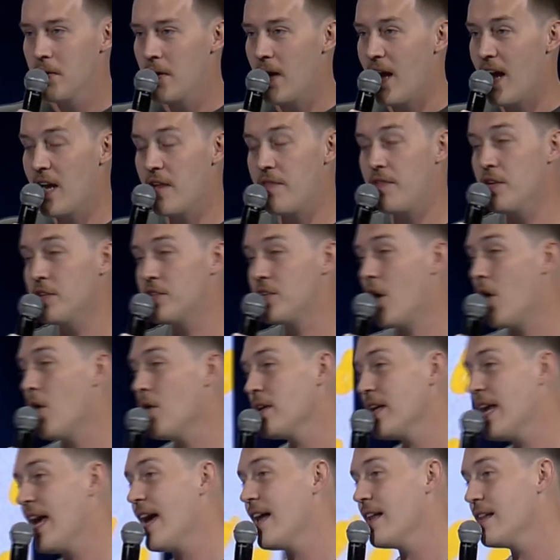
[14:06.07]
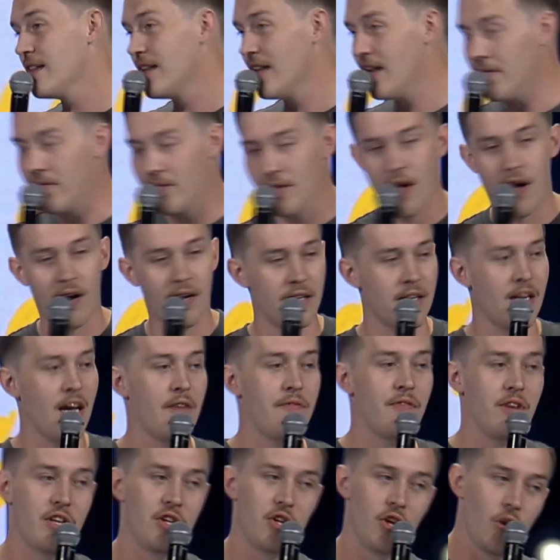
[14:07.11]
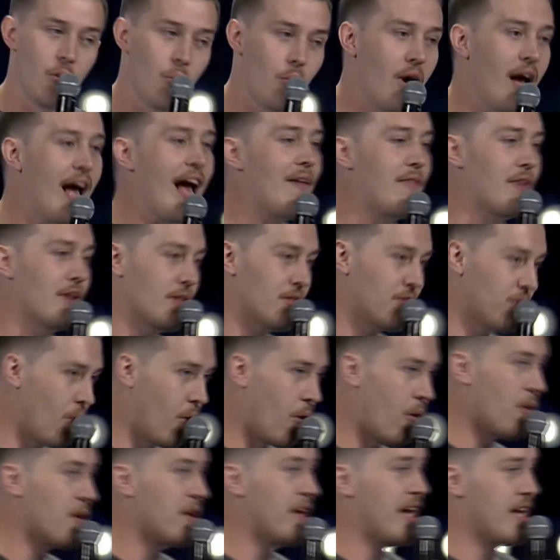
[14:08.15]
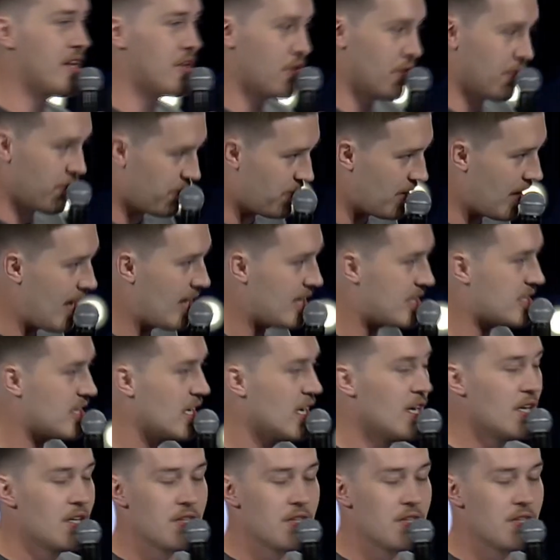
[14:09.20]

And if you don't yet, live long enough and you will have a thorn in your flesh.